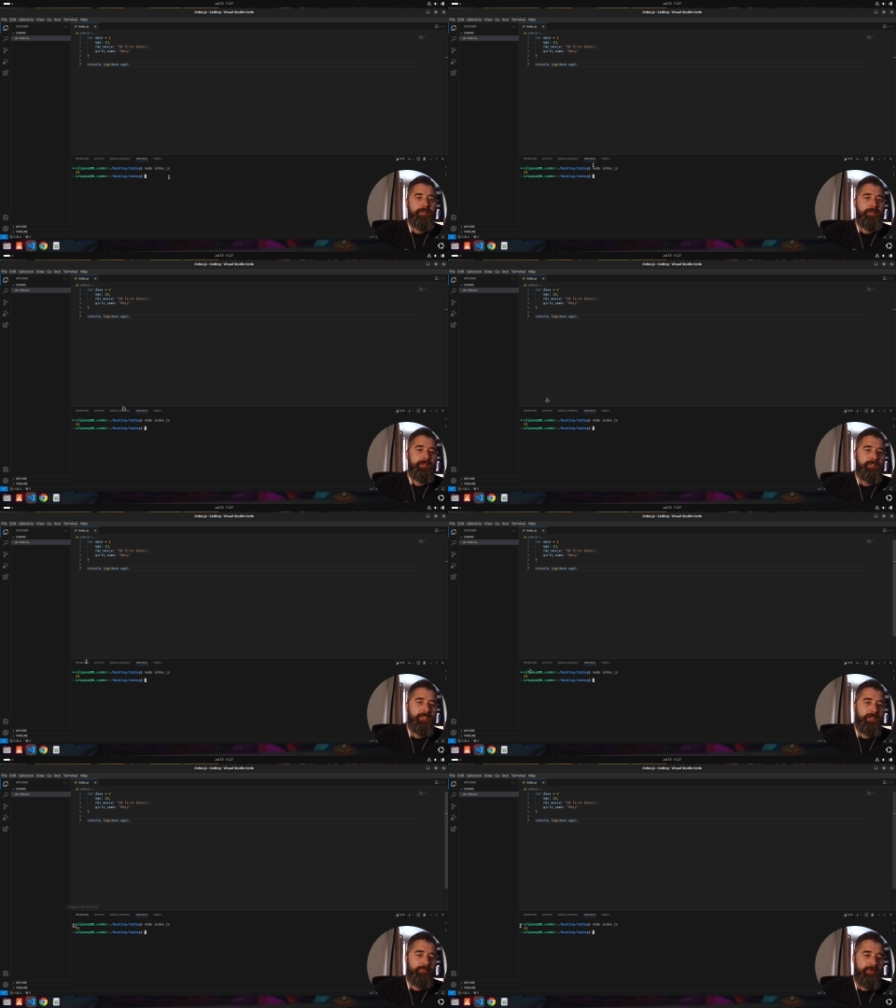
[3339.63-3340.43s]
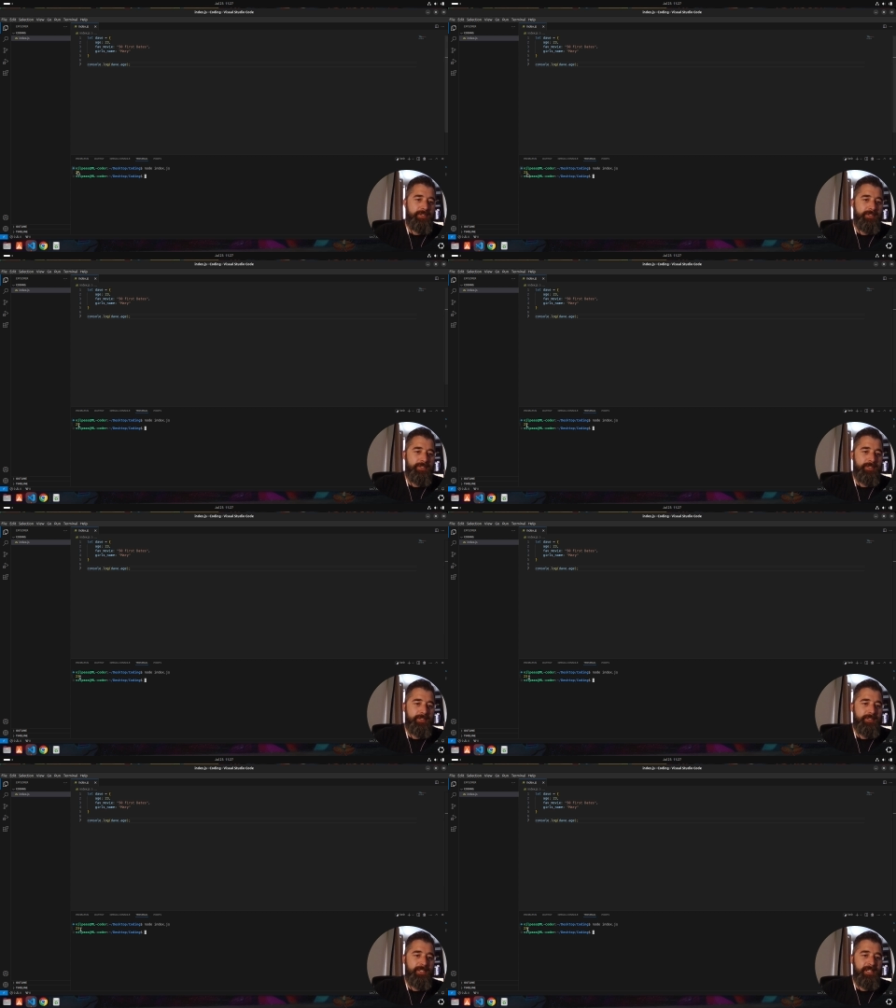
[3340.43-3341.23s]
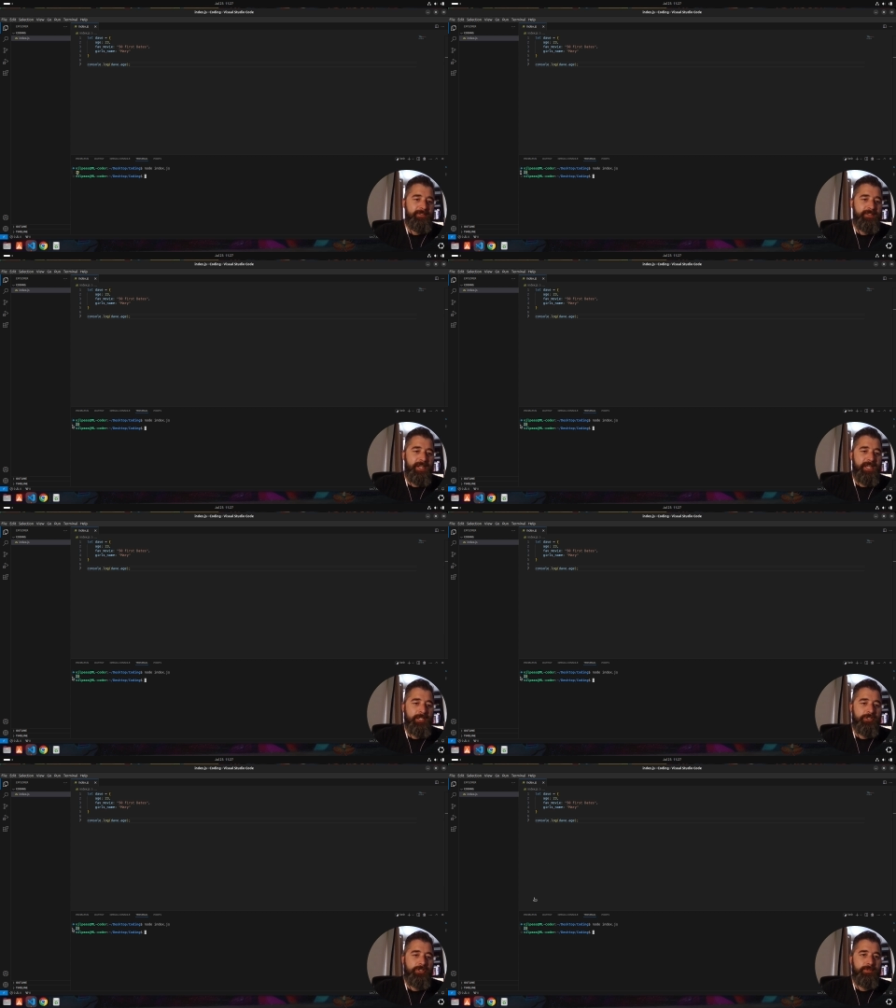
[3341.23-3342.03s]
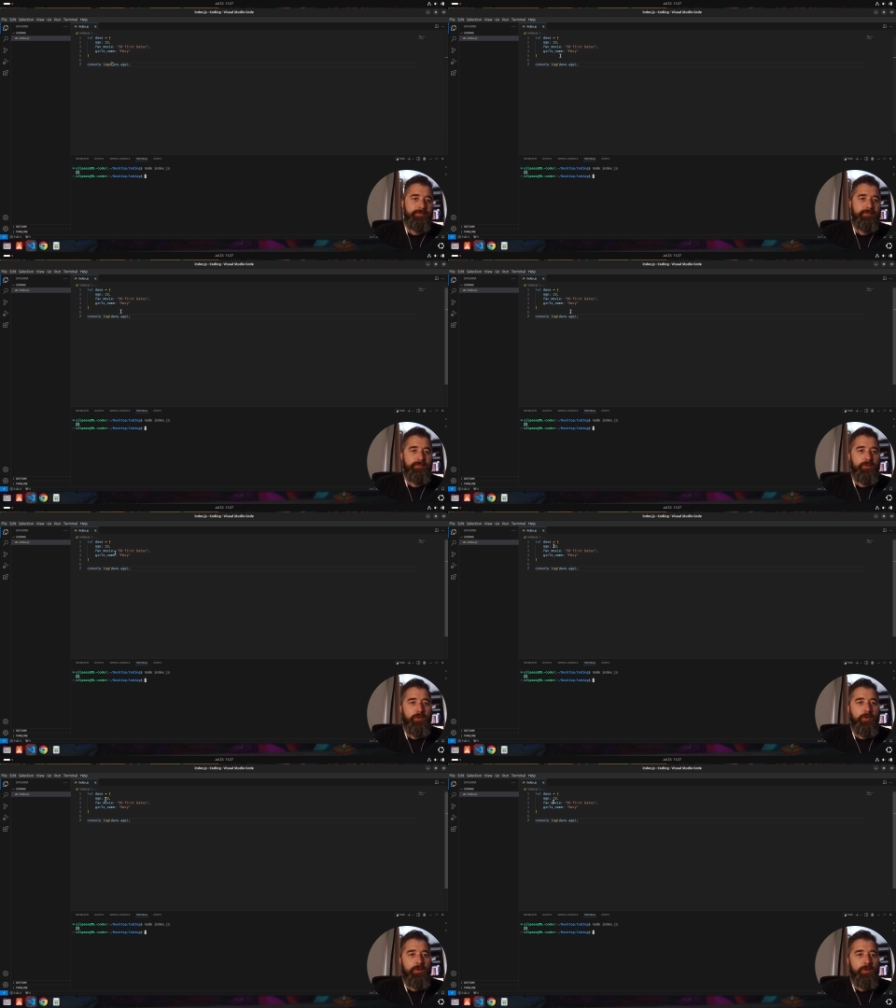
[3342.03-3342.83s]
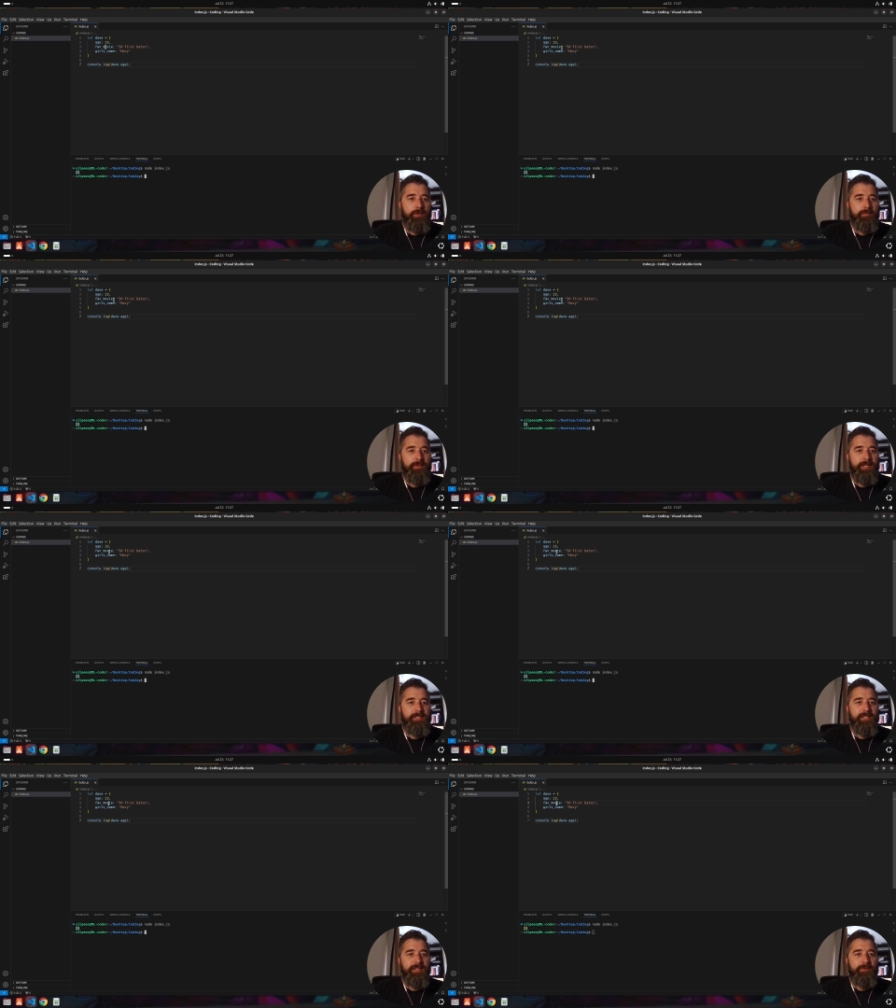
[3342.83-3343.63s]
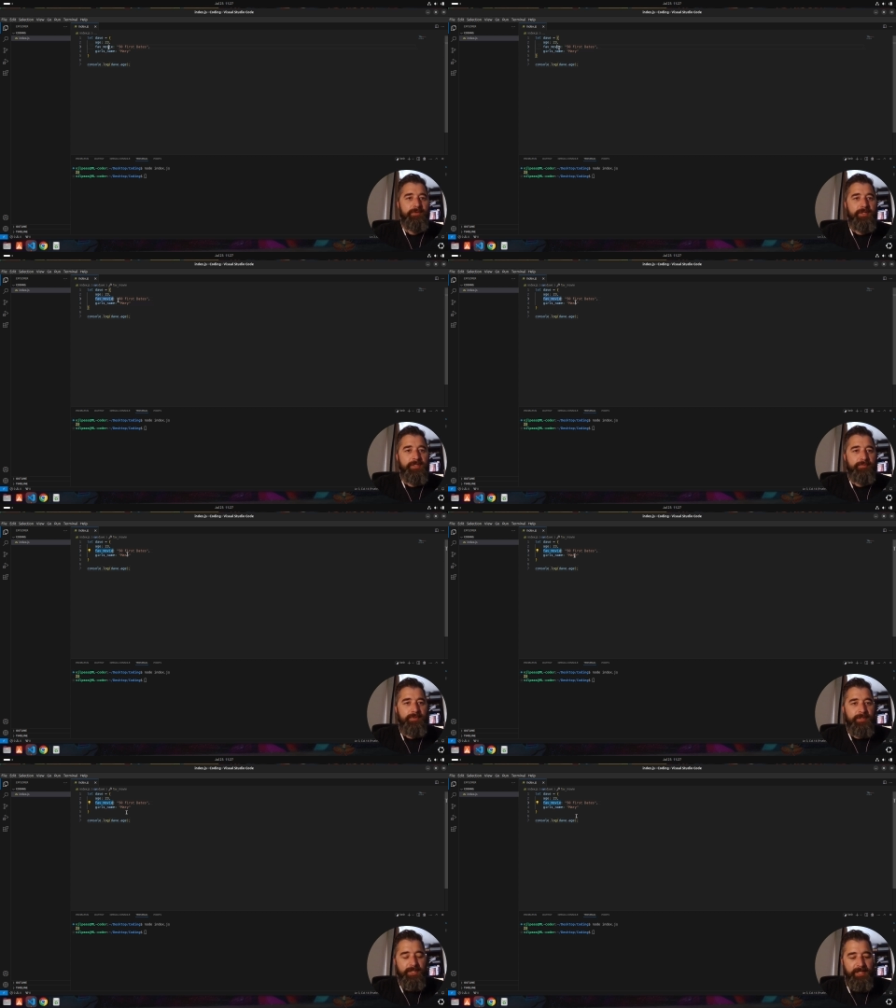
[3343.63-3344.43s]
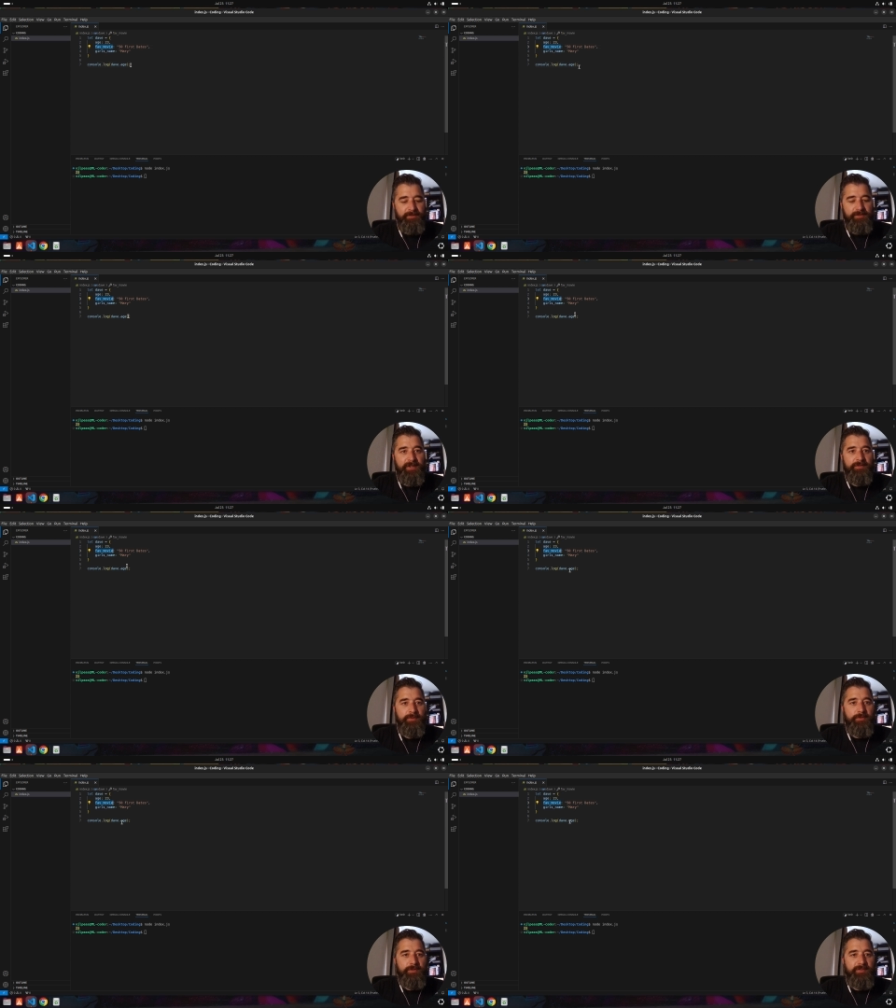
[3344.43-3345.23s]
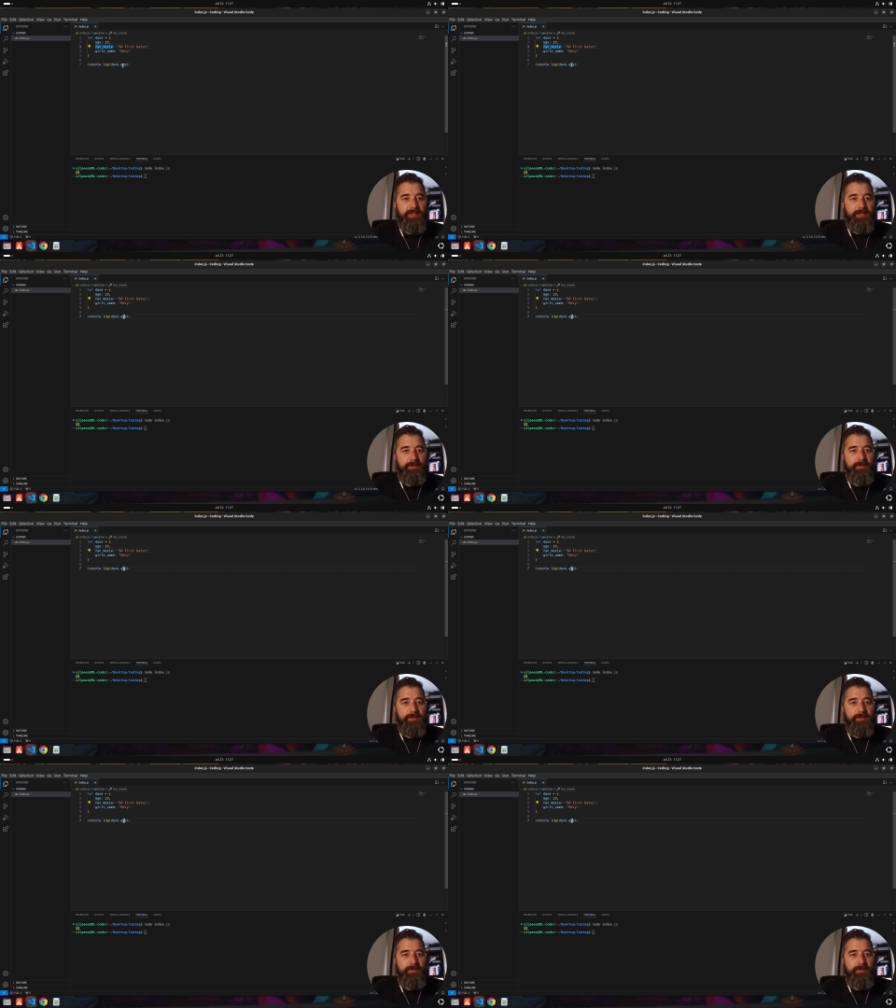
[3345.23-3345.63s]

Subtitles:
you can see it prints Dave's age. Or let's say that we wanted to print Dave's favorite movie.